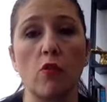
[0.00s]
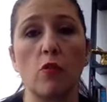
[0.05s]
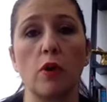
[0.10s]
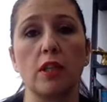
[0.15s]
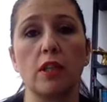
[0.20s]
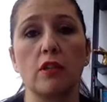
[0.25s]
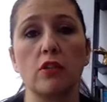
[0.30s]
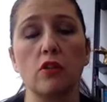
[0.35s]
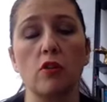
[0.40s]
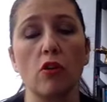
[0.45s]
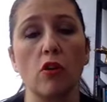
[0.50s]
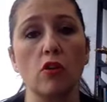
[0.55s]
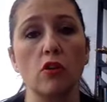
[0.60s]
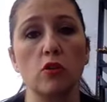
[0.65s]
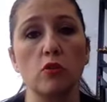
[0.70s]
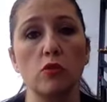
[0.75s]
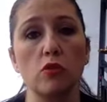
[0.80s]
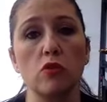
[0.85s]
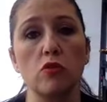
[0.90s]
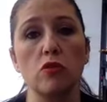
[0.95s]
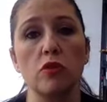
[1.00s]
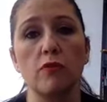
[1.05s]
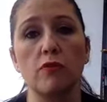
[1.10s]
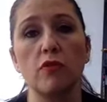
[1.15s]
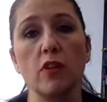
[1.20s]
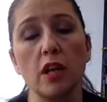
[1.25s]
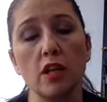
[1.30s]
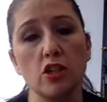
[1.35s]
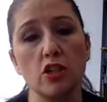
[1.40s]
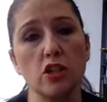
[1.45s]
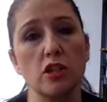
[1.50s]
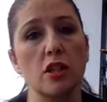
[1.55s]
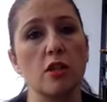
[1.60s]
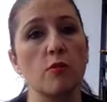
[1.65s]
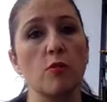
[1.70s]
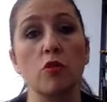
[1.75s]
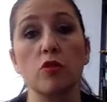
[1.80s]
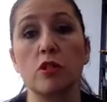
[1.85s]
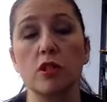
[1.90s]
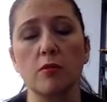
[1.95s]
or whether you're going to use a French
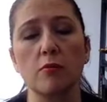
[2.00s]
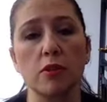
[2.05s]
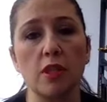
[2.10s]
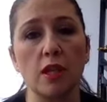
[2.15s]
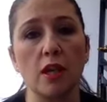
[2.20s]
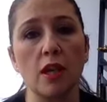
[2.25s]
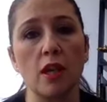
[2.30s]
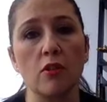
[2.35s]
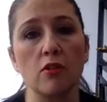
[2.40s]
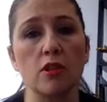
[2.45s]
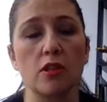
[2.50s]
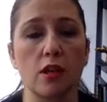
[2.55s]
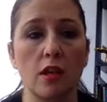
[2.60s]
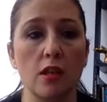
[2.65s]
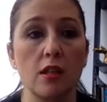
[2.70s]
seam or something else,